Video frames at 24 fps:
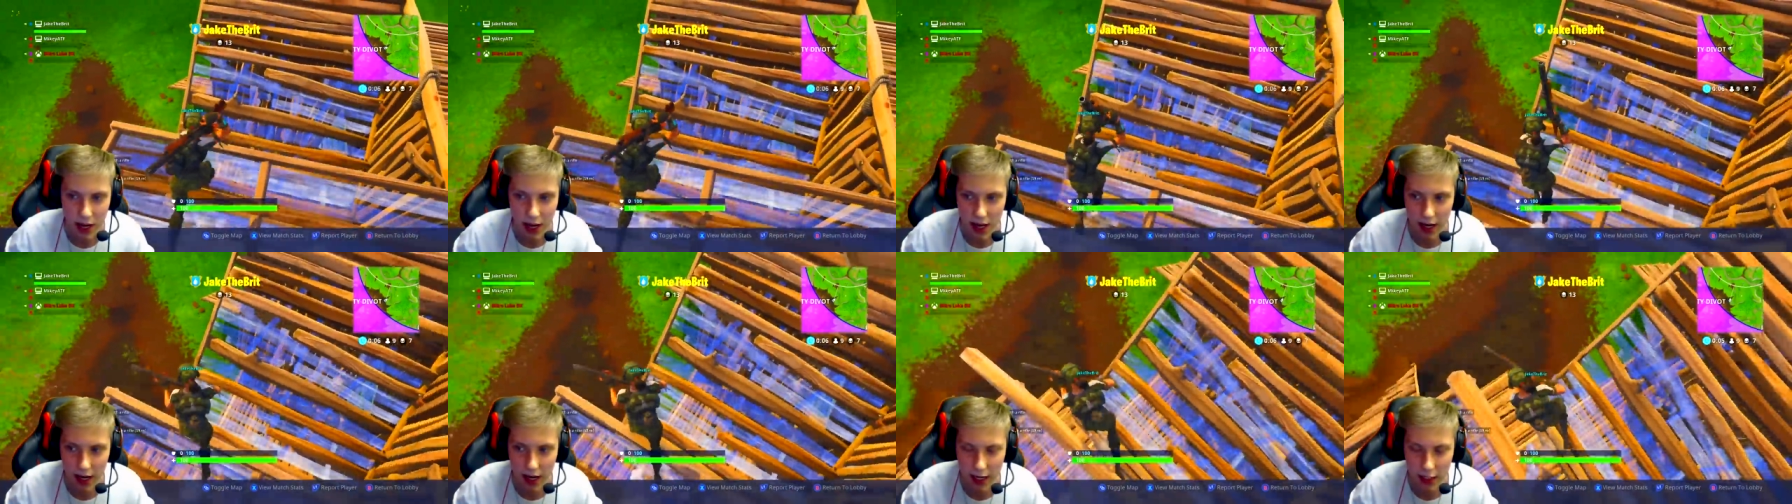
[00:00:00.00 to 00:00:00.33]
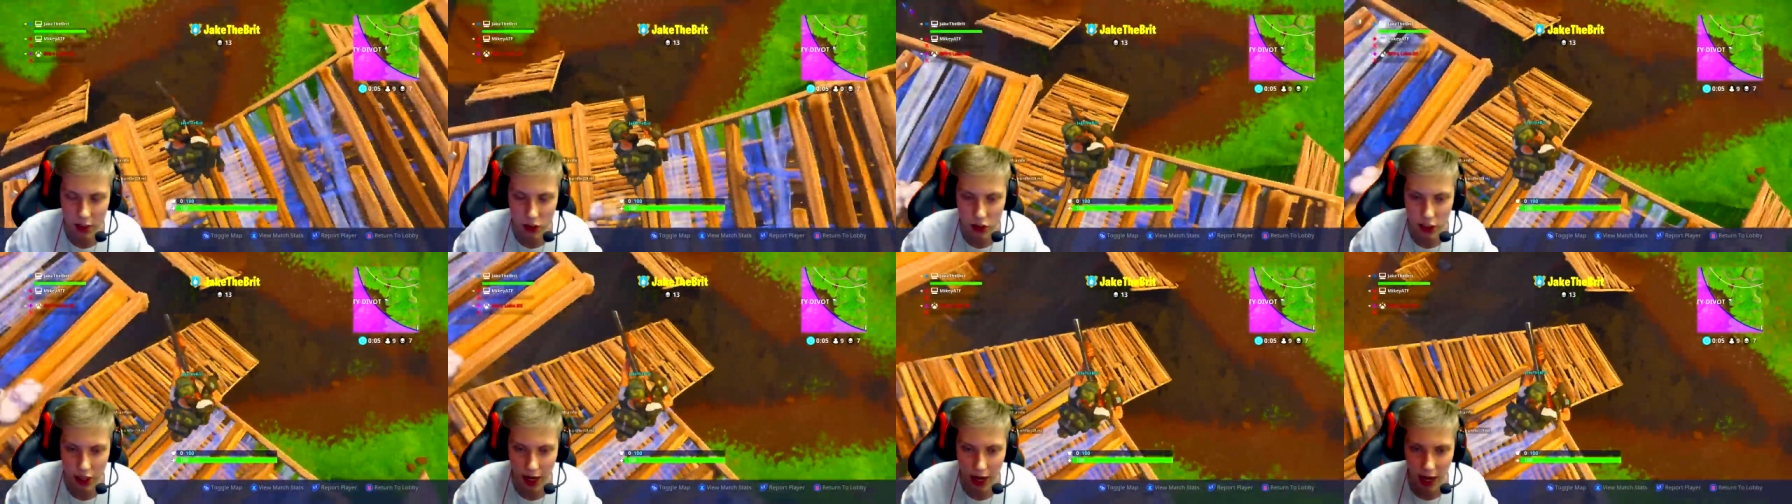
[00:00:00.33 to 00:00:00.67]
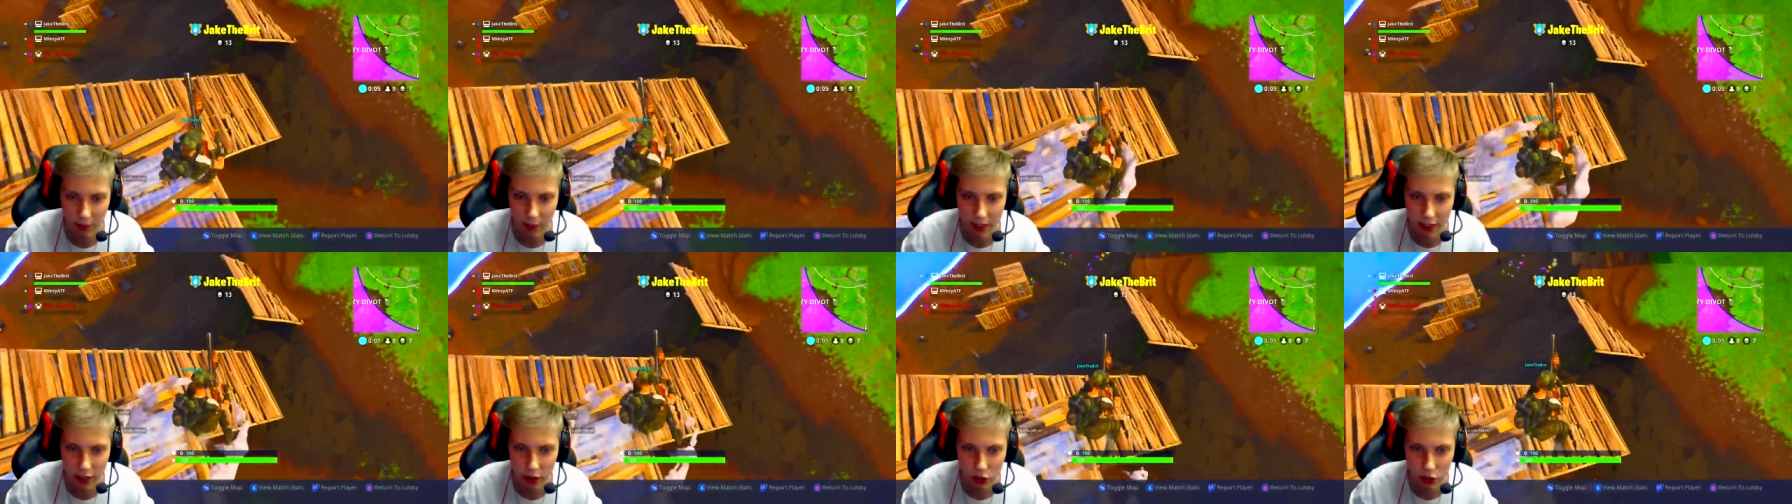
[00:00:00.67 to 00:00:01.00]
Literally, how
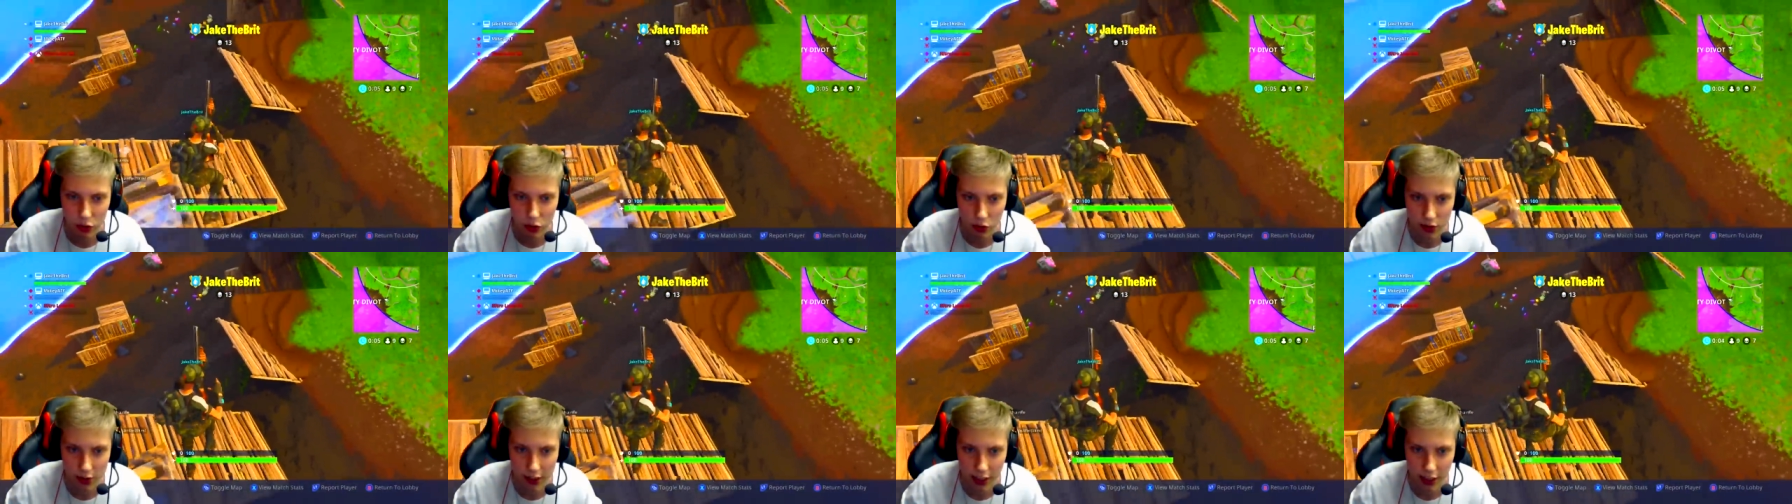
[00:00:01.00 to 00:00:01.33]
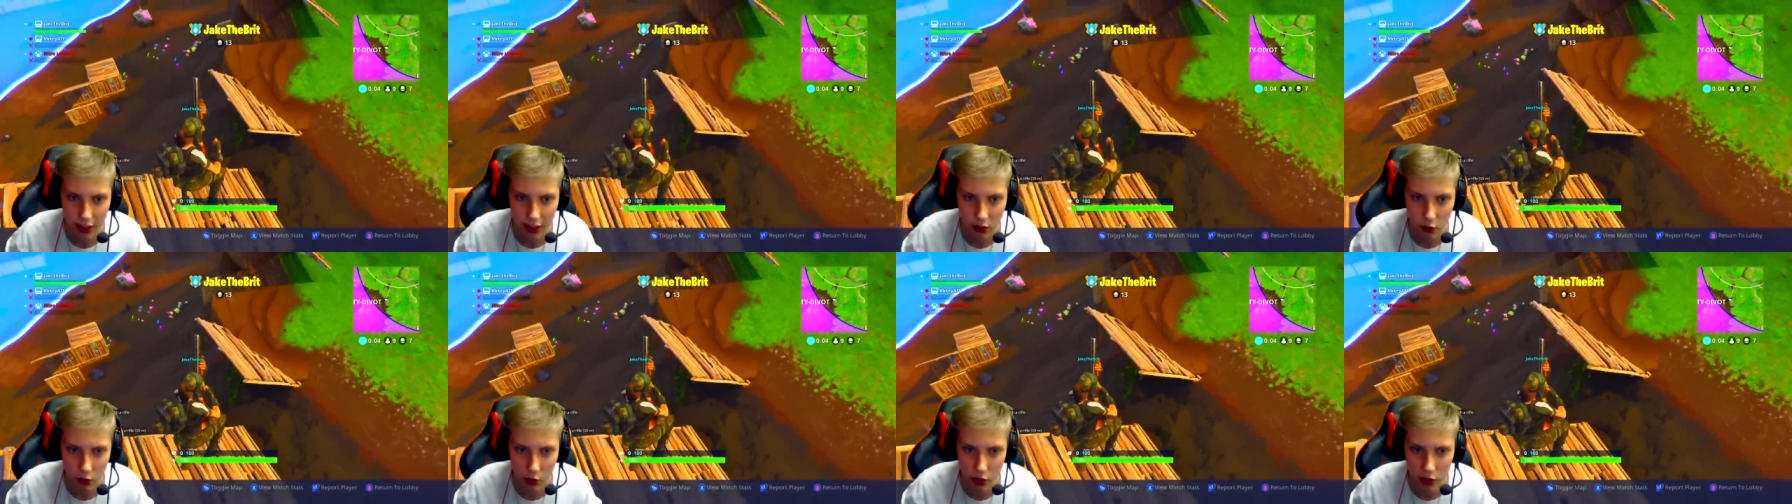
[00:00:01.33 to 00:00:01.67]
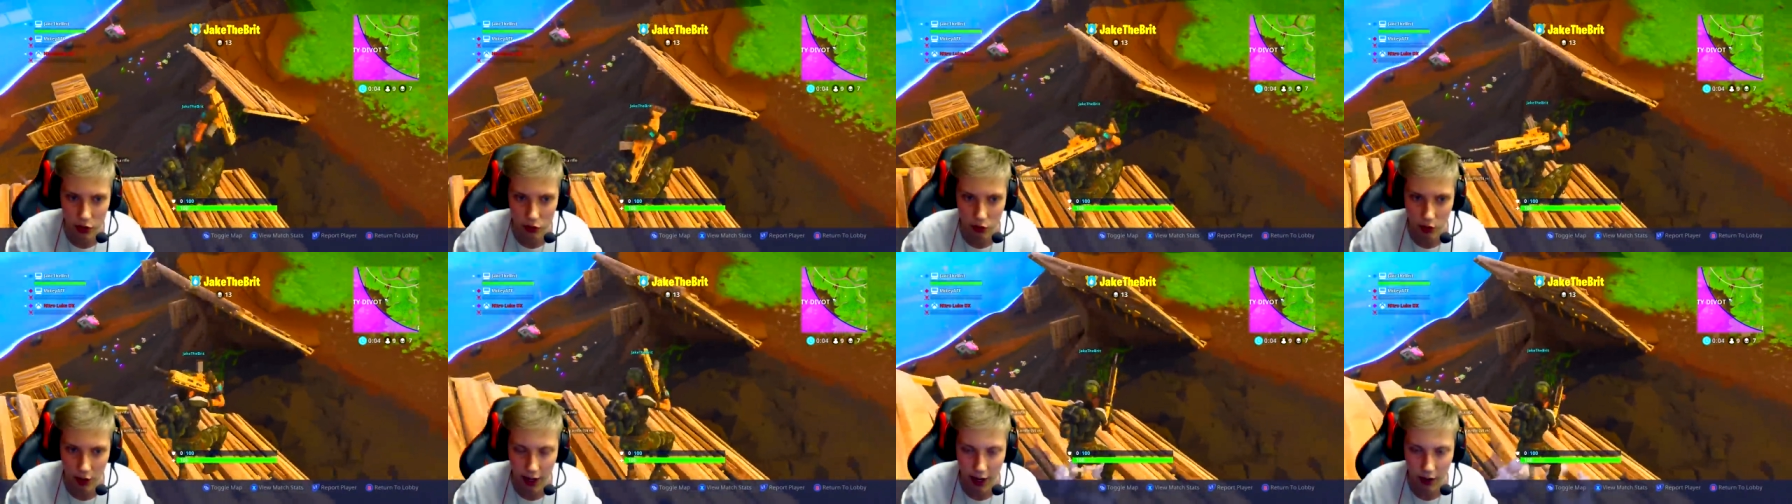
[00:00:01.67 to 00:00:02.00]
many kills you on? Tell the
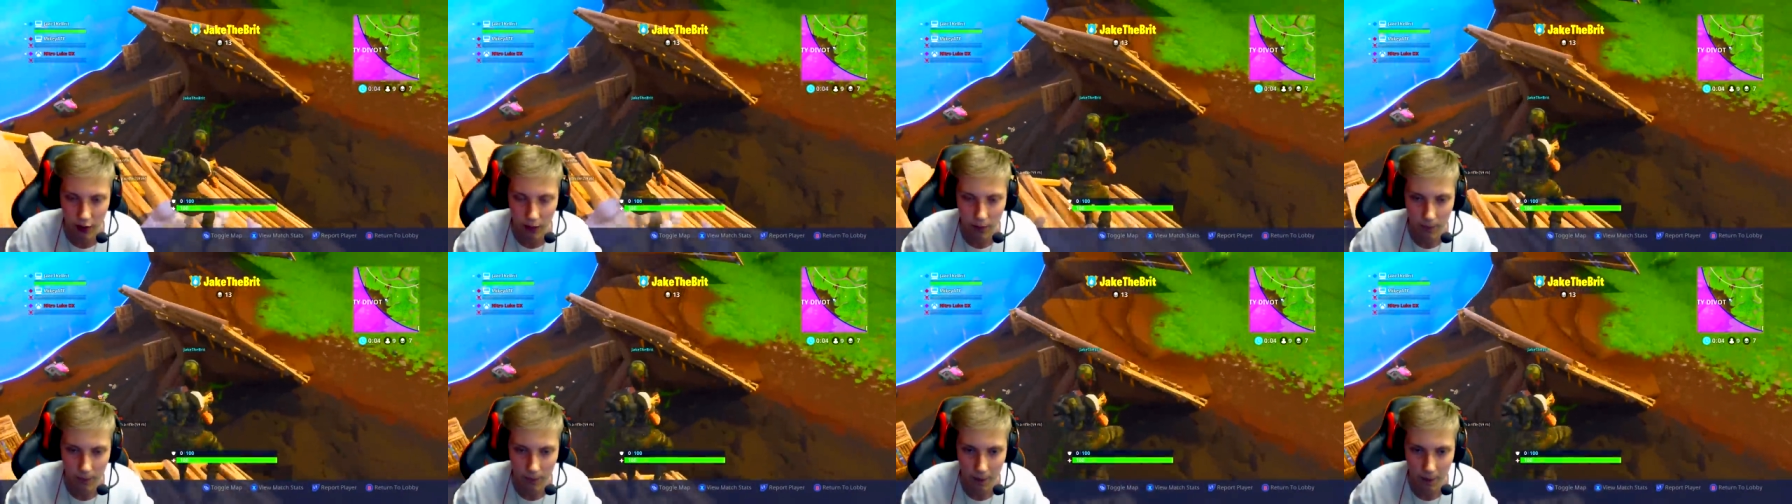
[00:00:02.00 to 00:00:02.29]
audience right now.